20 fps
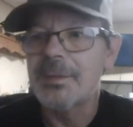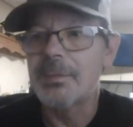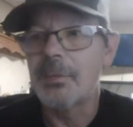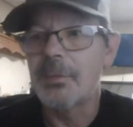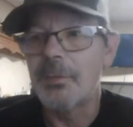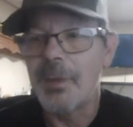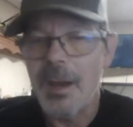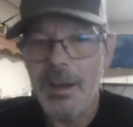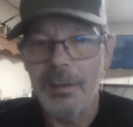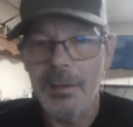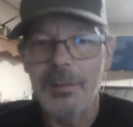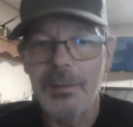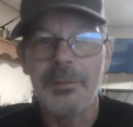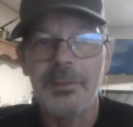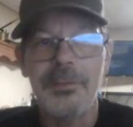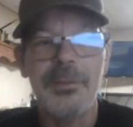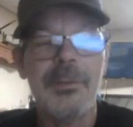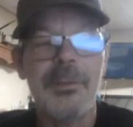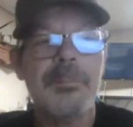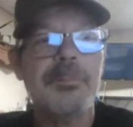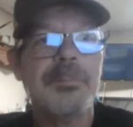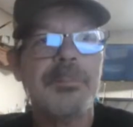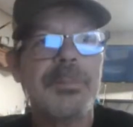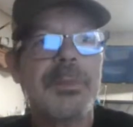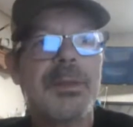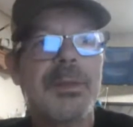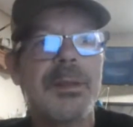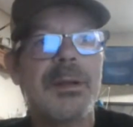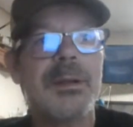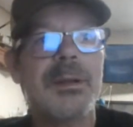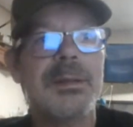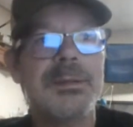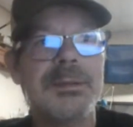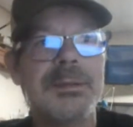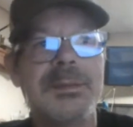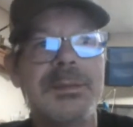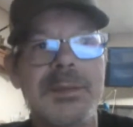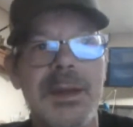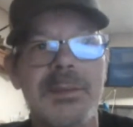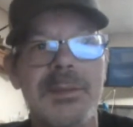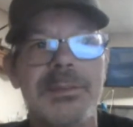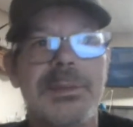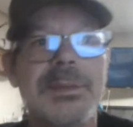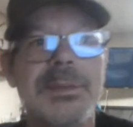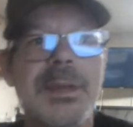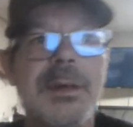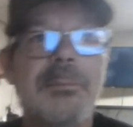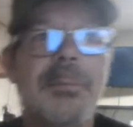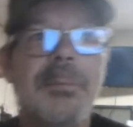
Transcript: It's actually 10 minutes. Hi, Karen. How are we doing?